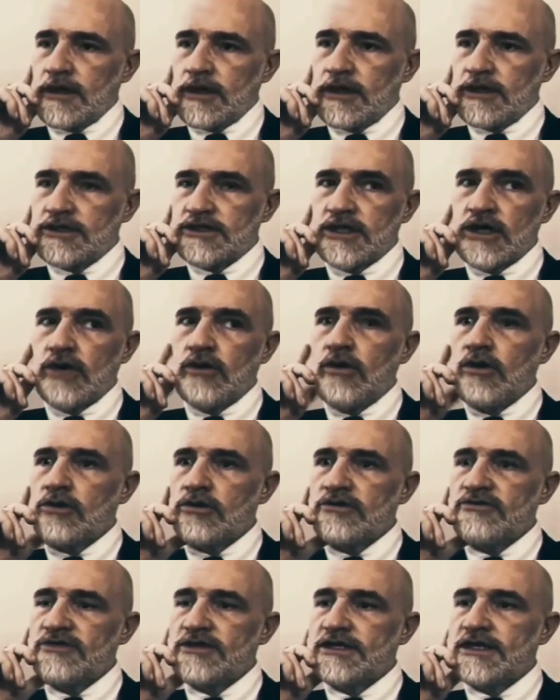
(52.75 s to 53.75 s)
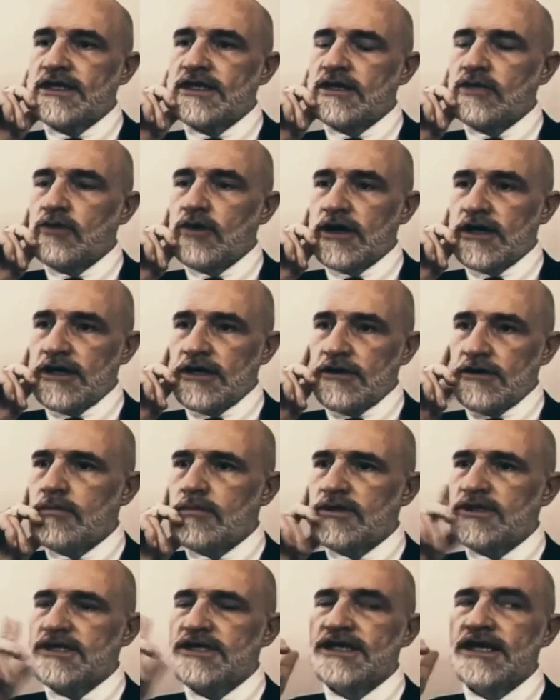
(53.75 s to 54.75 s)
He's a co-owner of the Daily Wire.
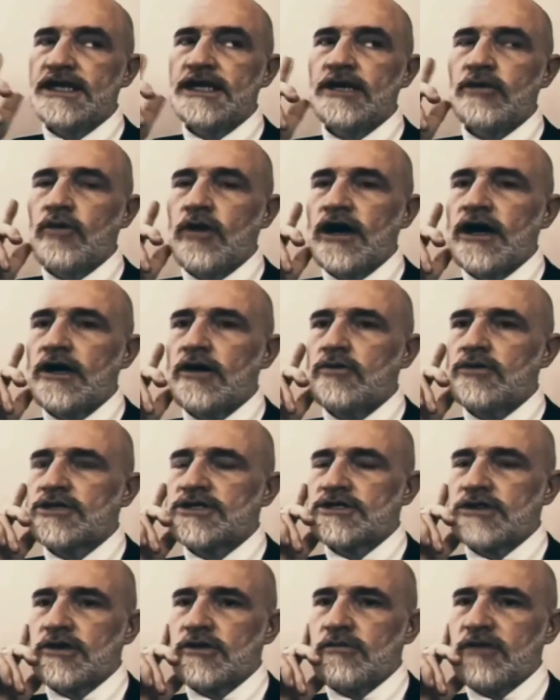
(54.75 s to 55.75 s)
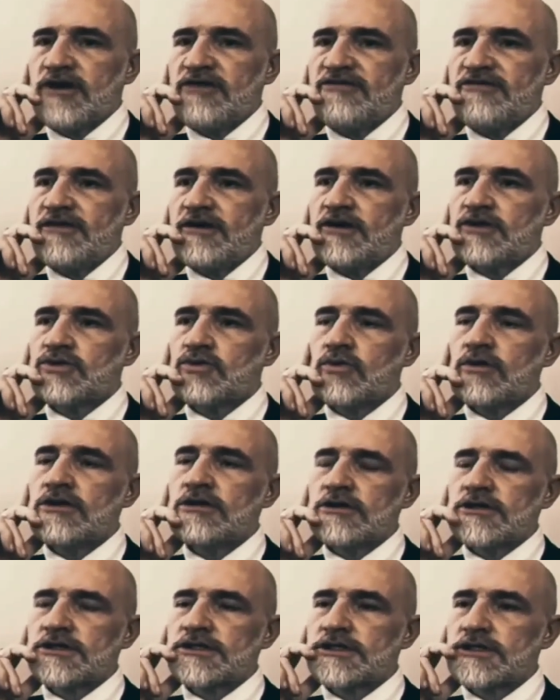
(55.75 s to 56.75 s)
But the Daily Wire was started by Ferris
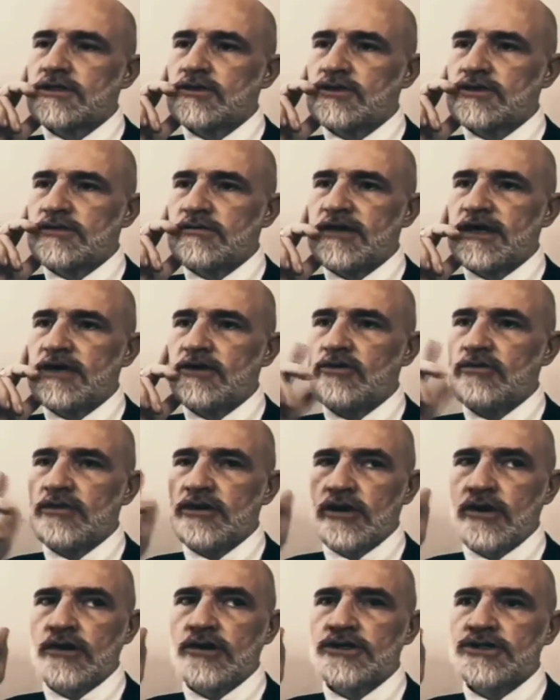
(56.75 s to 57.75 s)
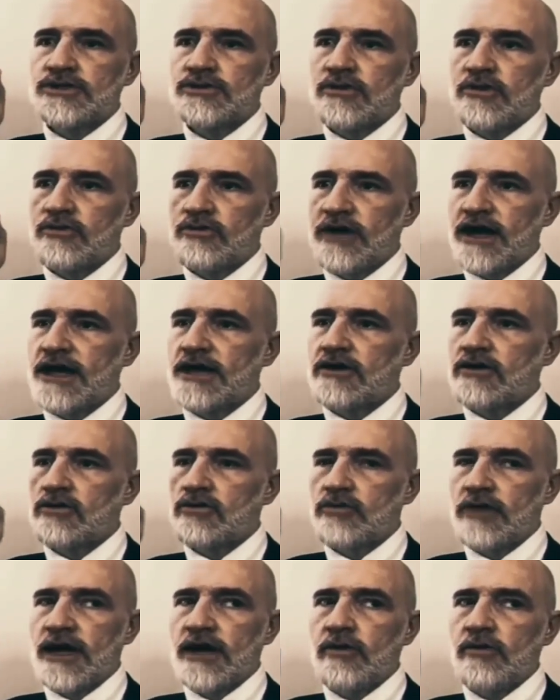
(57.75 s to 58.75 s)
Wilks, who's a man who belongs to a radical
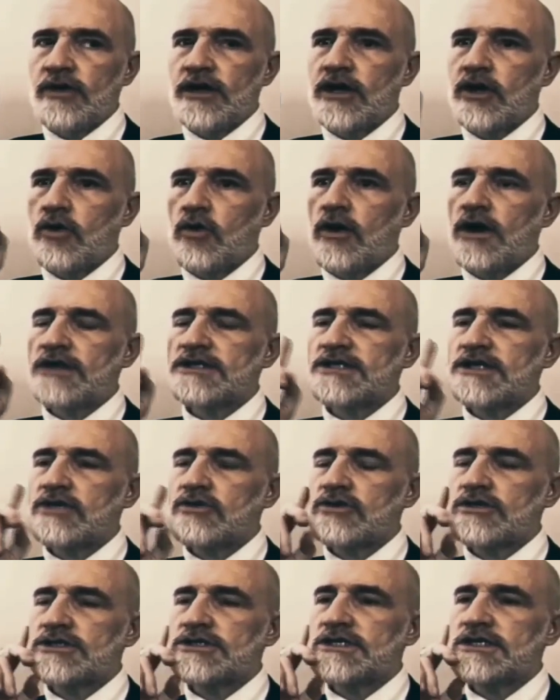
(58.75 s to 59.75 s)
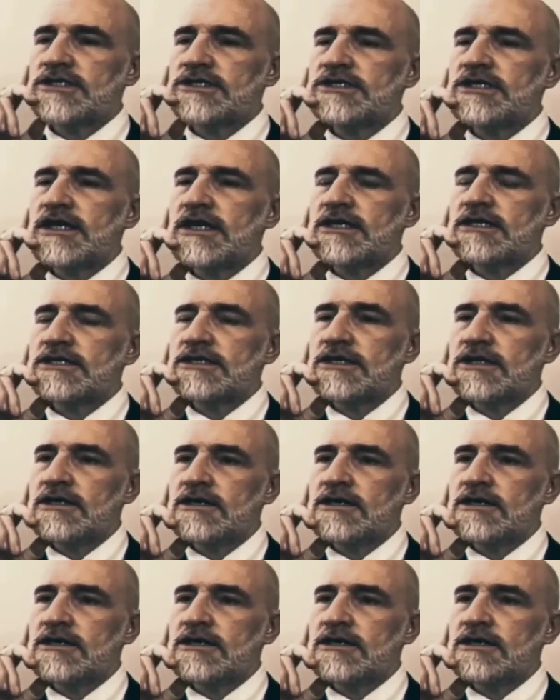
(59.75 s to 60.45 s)
right-wing quasi-Christian sect.